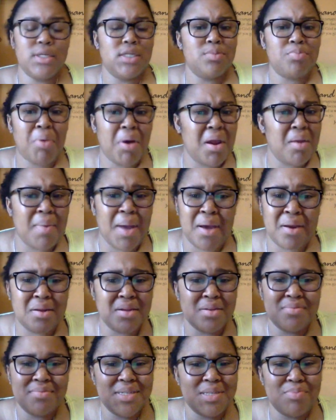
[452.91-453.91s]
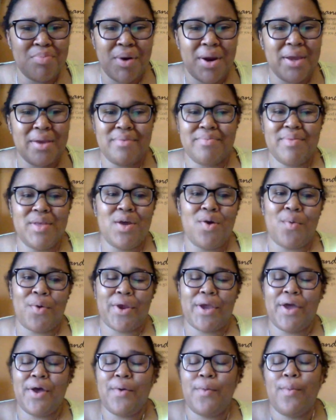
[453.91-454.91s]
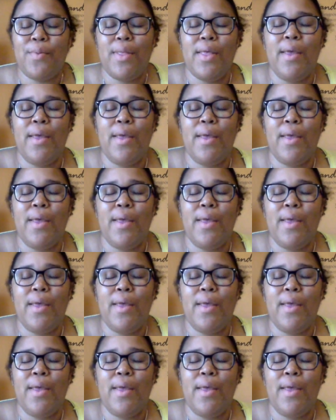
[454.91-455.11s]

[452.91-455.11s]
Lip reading: Just pray about it. Just pray. It'll work out.